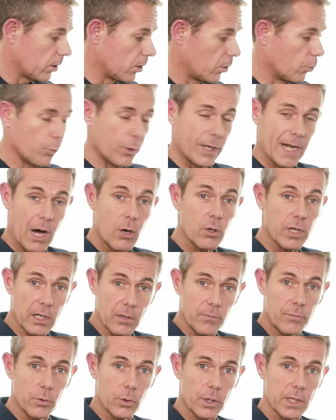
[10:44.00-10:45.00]
without
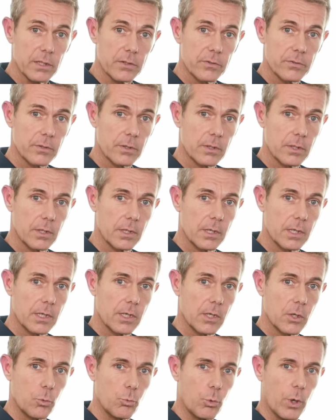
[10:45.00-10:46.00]
influence
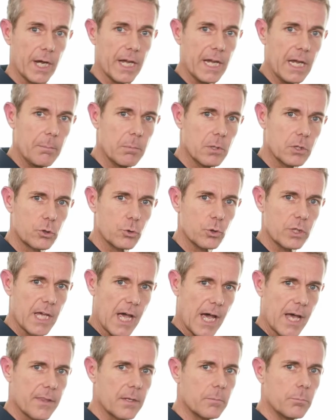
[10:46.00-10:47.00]
were able to
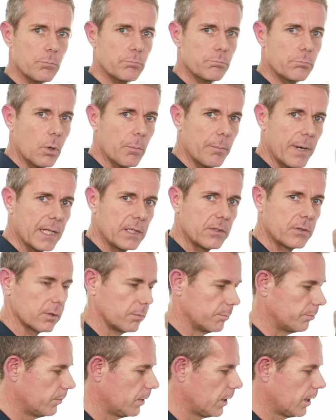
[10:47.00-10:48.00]
gather
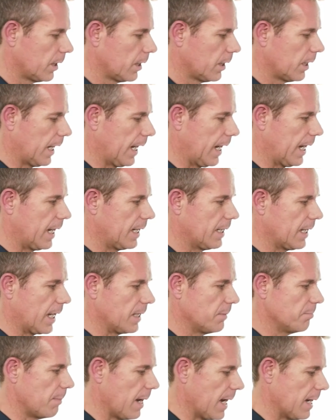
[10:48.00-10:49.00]
momentum,
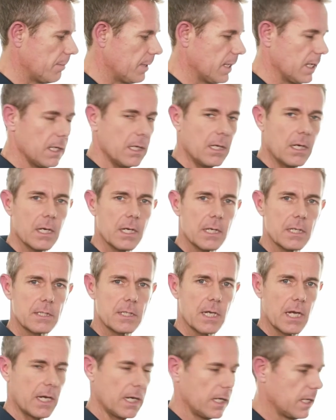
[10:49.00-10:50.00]
and maybe
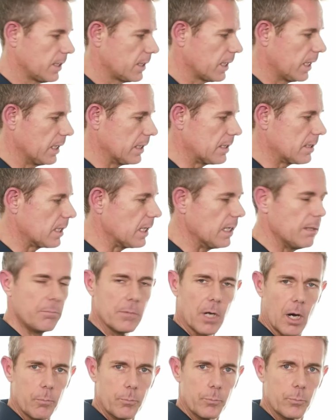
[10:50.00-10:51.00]
they teamed
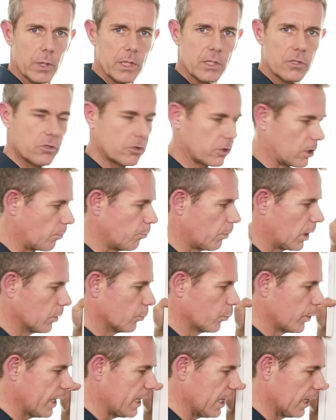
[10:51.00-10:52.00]
up with someone
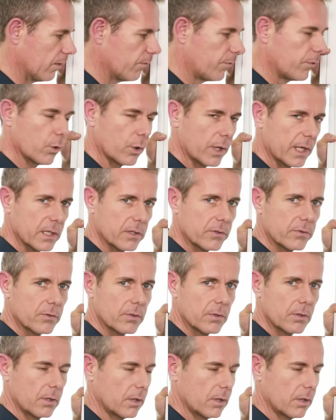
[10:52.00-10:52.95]
with influence,